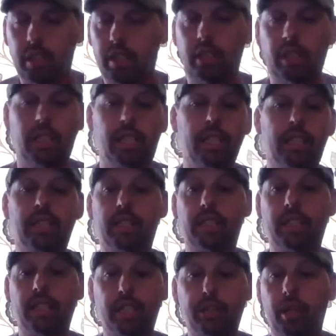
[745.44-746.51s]
get the set
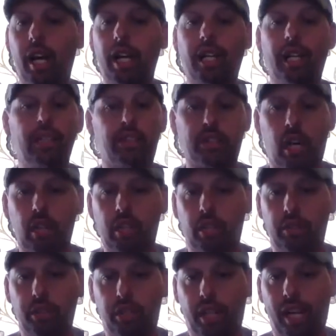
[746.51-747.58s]
you like, install it
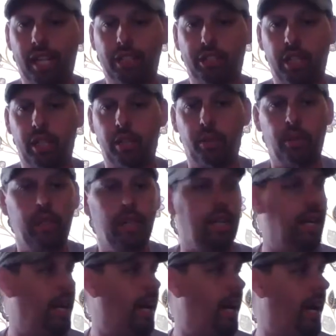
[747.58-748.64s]
on your Ganjo,
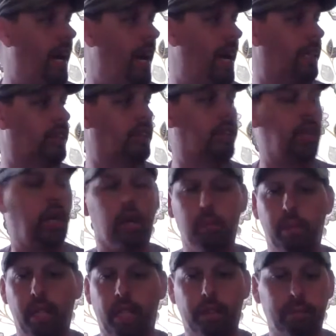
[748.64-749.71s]
and start
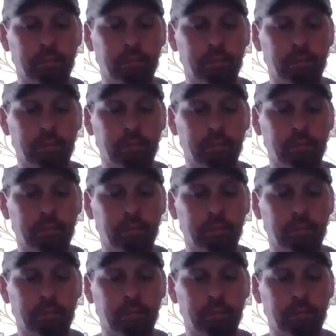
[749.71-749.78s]
picking.